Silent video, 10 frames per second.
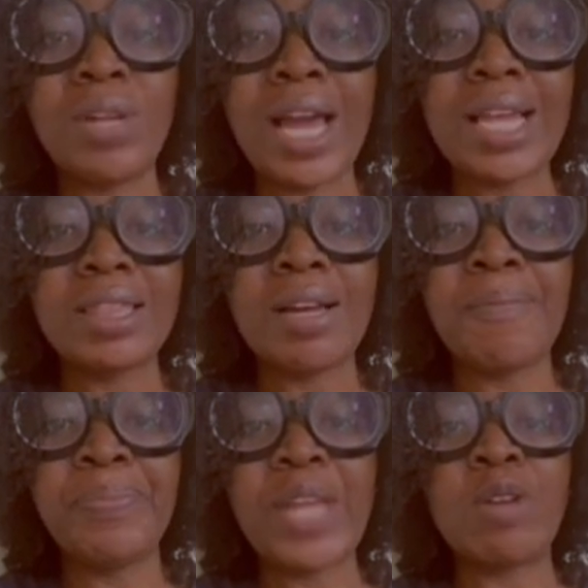like
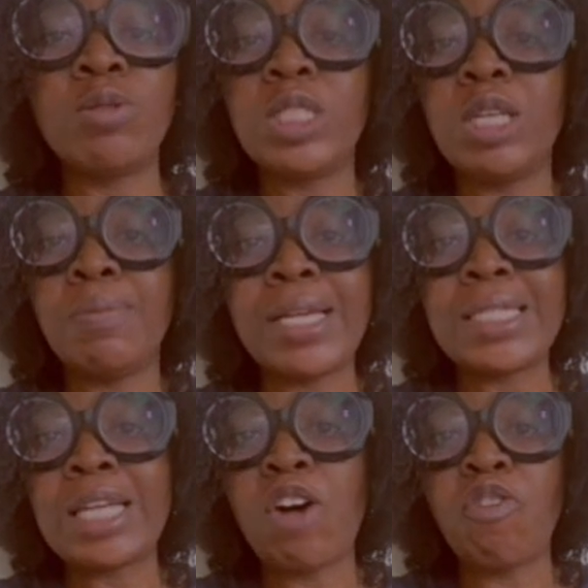them. I don't see
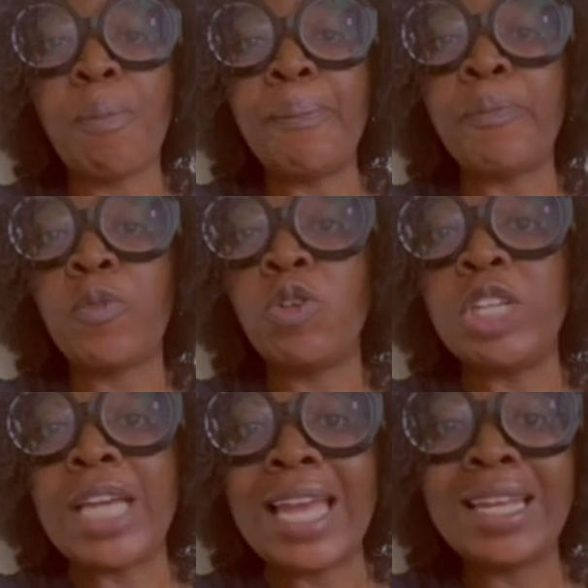myself
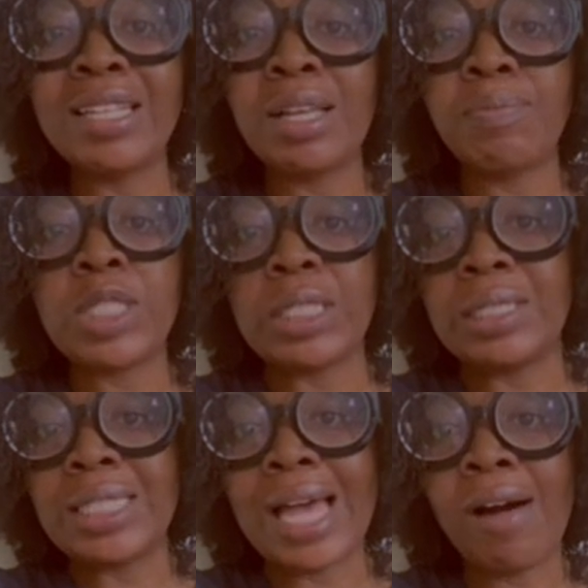creating them to
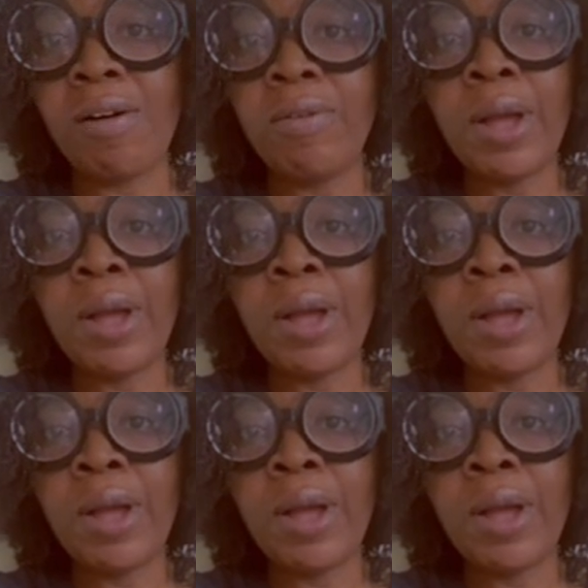sell,